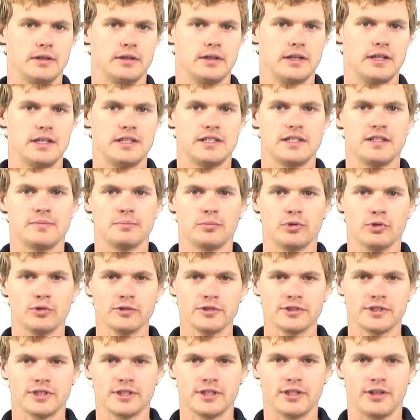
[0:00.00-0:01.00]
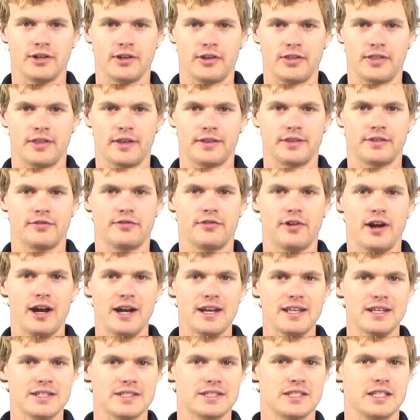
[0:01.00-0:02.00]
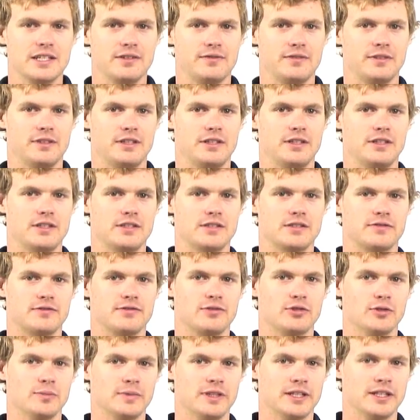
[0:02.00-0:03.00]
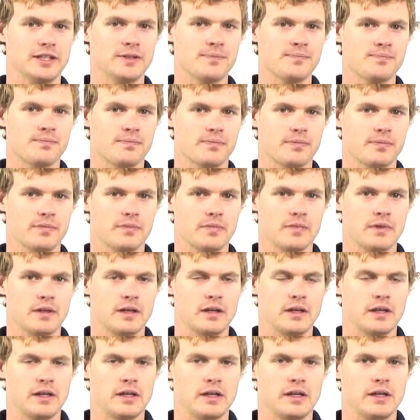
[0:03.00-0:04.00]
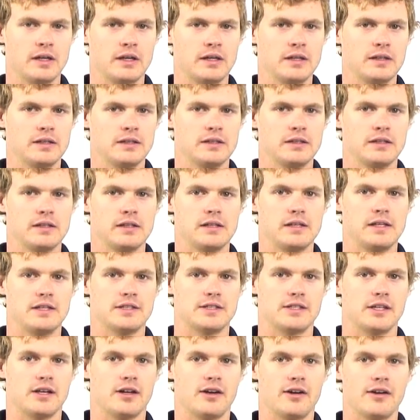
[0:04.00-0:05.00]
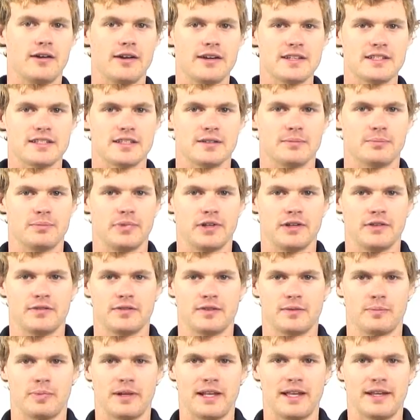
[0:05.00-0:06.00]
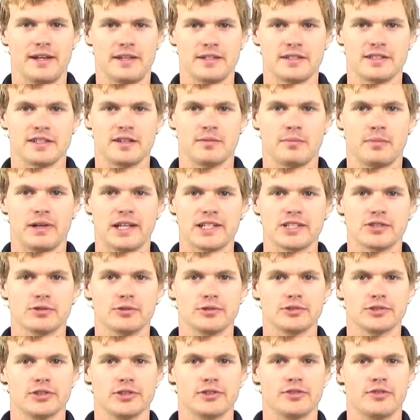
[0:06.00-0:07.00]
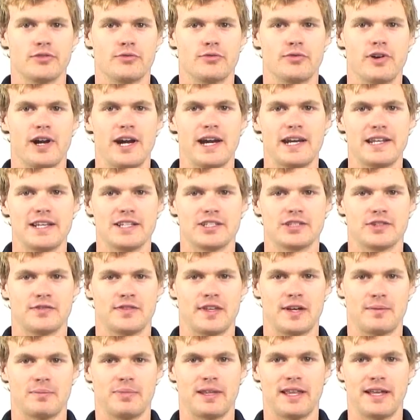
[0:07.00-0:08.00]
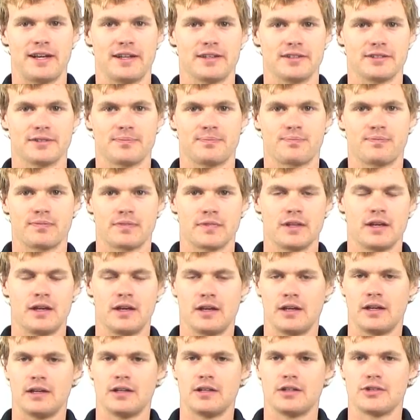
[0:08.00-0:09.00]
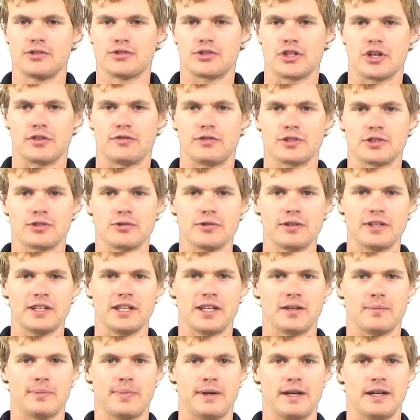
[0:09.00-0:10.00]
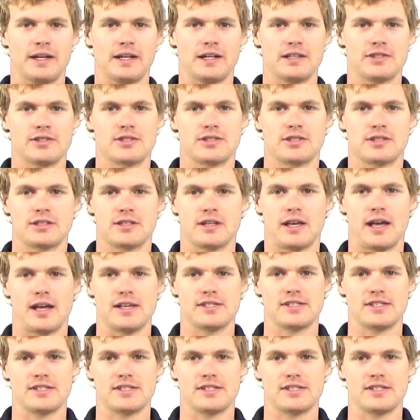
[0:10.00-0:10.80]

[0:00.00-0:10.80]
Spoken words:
It is important to note that the radius given in this formula is the height above the planet plus also the radius of that planet. So if we're talking about a